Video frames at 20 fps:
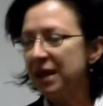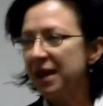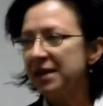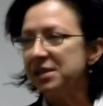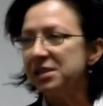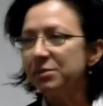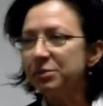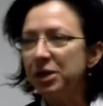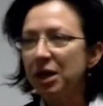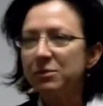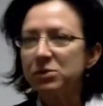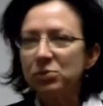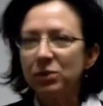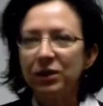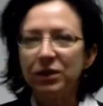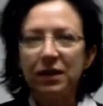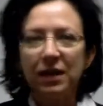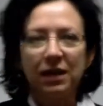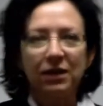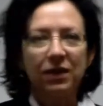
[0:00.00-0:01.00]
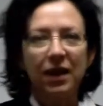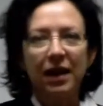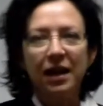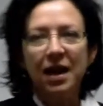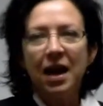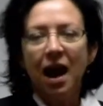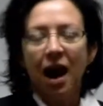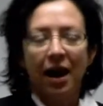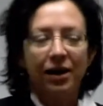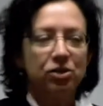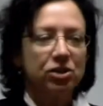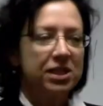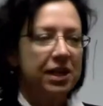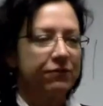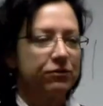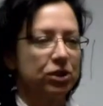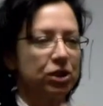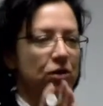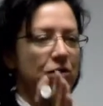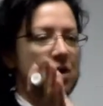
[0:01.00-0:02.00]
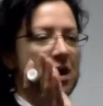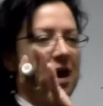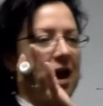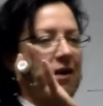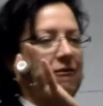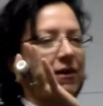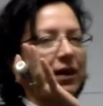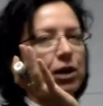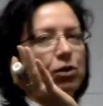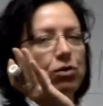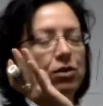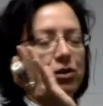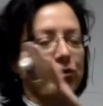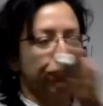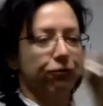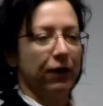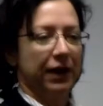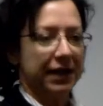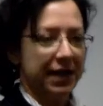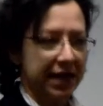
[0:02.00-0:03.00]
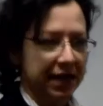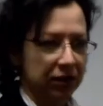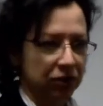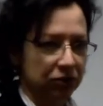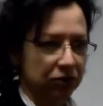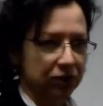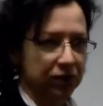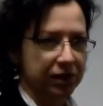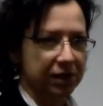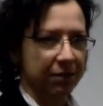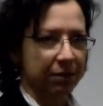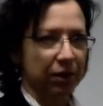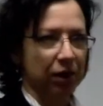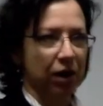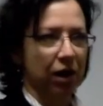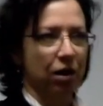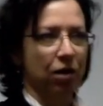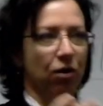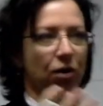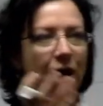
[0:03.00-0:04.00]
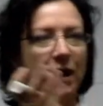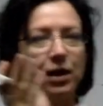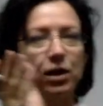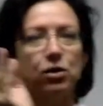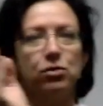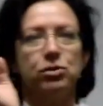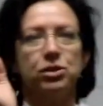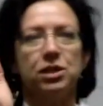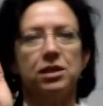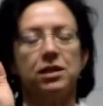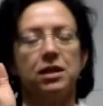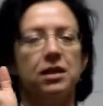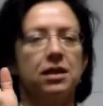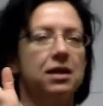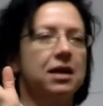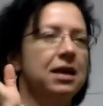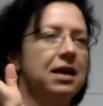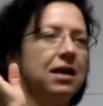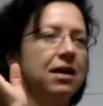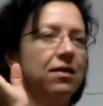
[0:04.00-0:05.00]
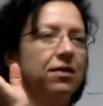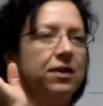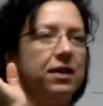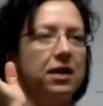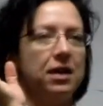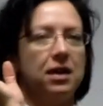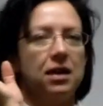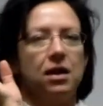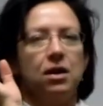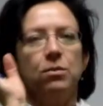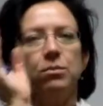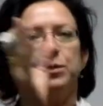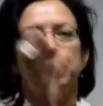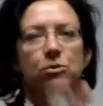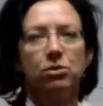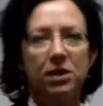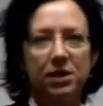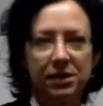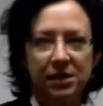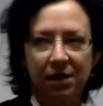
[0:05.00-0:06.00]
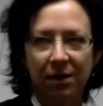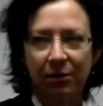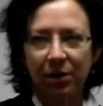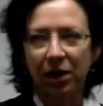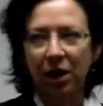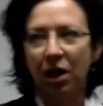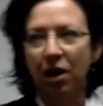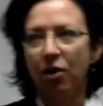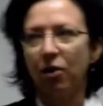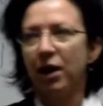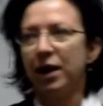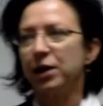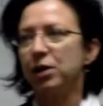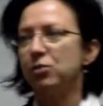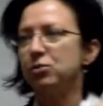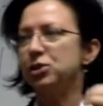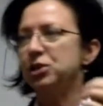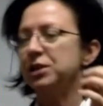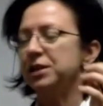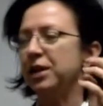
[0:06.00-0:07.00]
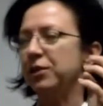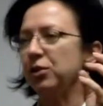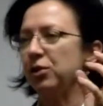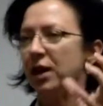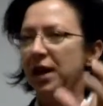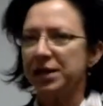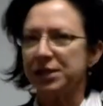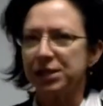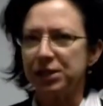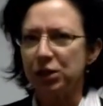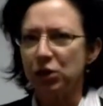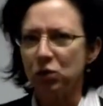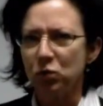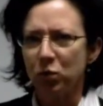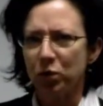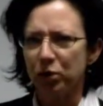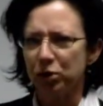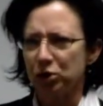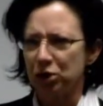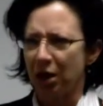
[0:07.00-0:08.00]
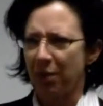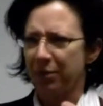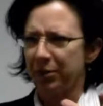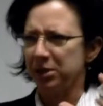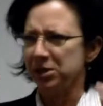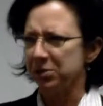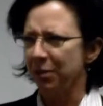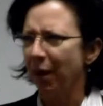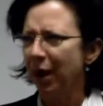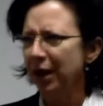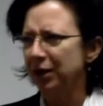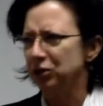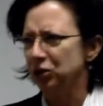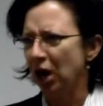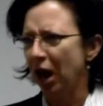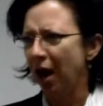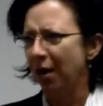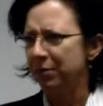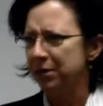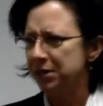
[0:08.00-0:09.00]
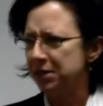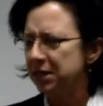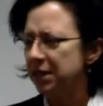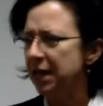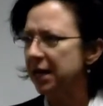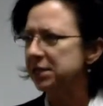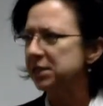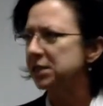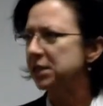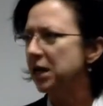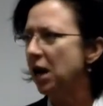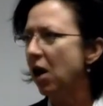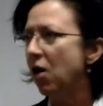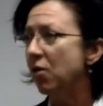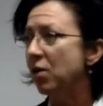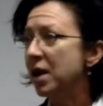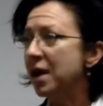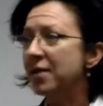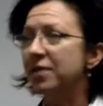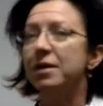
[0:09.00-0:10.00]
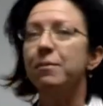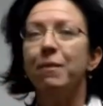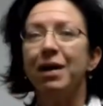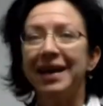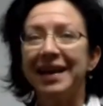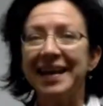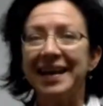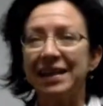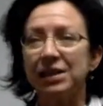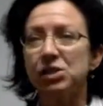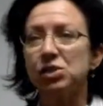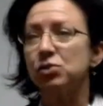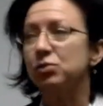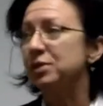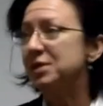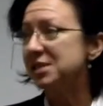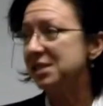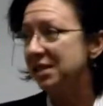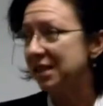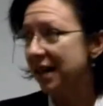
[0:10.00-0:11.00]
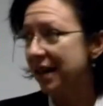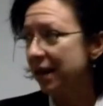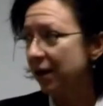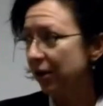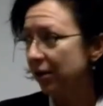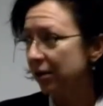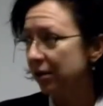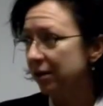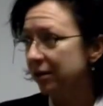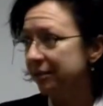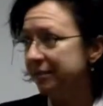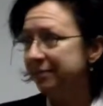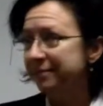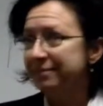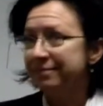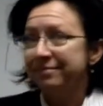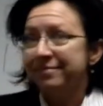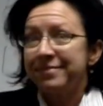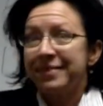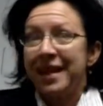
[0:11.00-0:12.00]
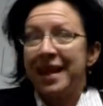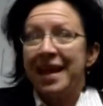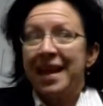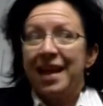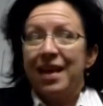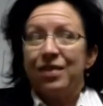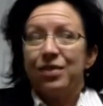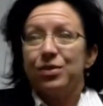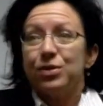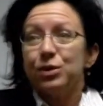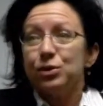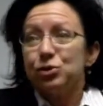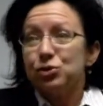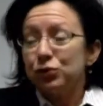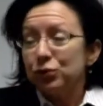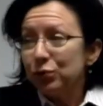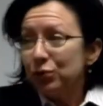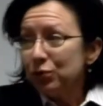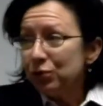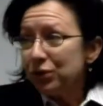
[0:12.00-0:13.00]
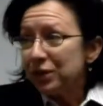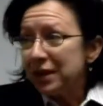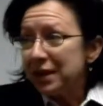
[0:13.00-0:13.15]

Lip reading: And sometimes we think that I just have to go, if I go to the financial seminar, or I go to the beauty seminar, or I go to another SEO workshop because my job is in SEO, that my answer is there. The truth